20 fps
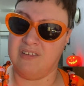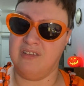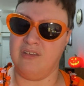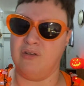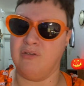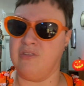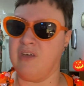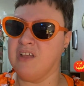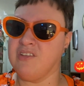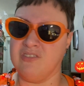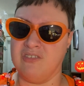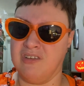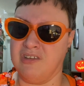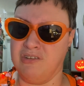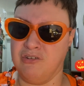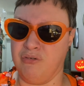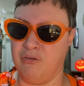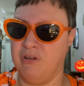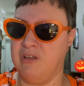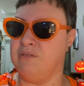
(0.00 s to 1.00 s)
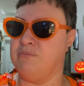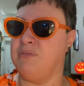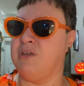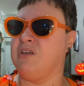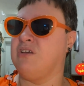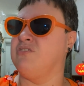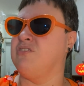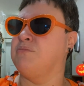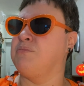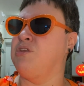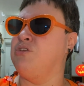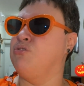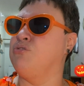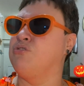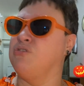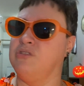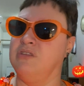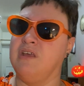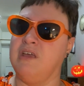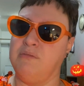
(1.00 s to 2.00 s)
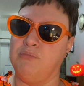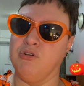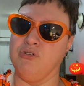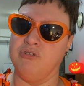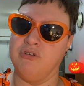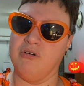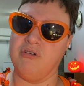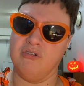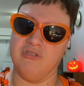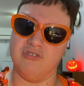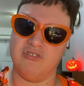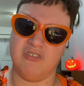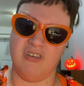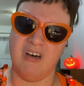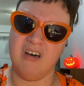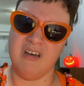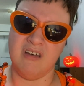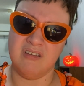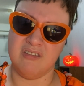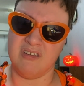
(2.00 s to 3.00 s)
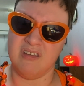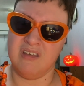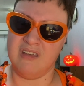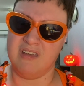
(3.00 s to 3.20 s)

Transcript: You know, that's ignorant, because, I mean, you could name your daughter Scott,